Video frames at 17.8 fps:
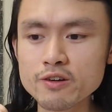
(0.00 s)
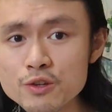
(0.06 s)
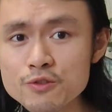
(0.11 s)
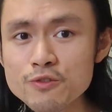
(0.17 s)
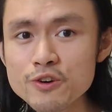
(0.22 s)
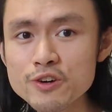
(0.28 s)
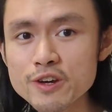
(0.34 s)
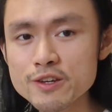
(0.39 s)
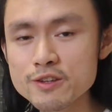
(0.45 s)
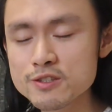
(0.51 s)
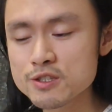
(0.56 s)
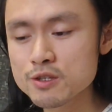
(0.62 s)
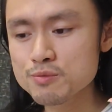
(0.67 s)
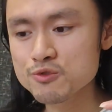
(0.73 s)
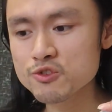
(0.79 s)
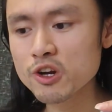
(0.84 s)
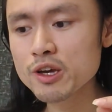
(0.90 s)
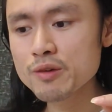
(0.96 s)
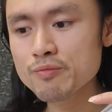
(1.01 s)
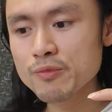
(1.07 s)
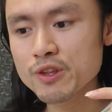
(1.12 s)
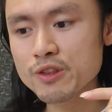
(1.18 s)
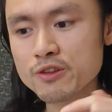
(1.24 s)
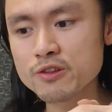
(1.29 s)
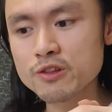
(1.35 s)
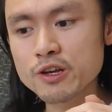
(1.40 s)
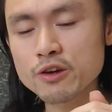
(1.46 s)
Don't forget to subscribe
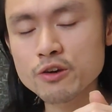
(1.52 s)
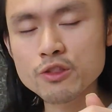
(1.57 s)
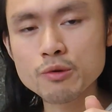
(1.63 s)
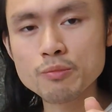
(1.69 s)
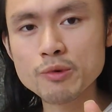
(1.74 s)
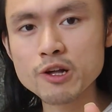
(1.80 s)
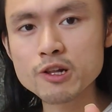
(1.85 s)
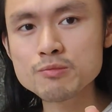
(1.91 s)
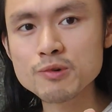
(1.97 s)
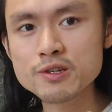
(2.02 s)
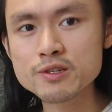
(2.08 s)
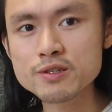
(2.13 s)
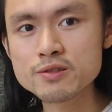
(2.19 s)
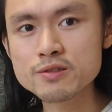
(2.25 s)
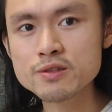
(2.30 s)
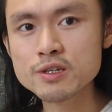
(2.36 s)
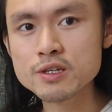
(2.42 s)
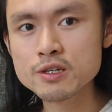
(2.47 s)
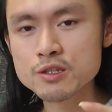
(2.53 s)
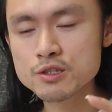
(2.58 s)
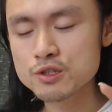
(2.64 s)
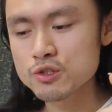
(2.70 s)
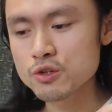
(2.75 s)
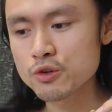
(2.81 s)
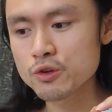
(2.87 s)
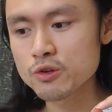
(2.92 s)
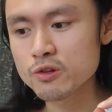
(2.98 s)
and click on the bell button
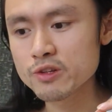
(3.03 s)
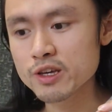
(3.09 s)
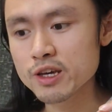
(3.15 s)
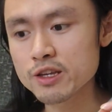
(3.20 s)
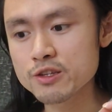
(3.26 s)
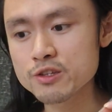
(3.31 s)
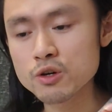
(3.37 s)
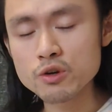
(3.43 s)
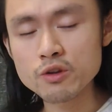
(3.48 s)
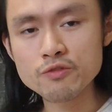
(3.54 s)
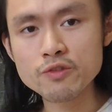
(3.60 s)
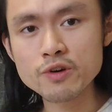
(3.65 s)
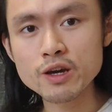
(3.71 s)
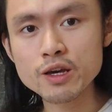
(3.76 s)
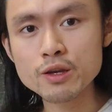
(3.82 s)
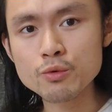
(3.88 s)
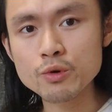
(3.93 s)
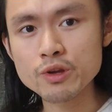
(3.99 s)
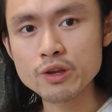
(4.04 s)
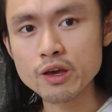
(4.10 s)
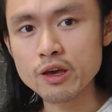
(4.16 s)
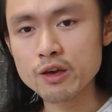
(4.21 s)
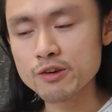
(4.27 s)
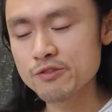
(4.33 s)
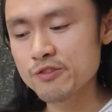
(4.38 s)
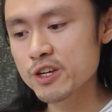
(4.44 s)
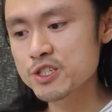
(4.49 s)
so you'll get notified when
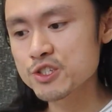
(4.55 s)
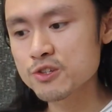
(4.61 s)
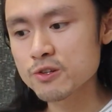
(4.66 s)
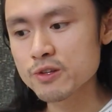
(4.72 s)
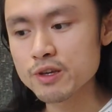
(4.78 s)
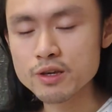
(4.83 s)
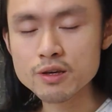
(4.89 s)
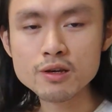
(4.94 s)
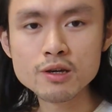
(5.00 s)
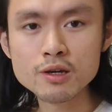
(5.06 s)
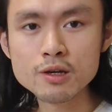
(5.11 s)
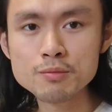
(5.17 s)
I eventually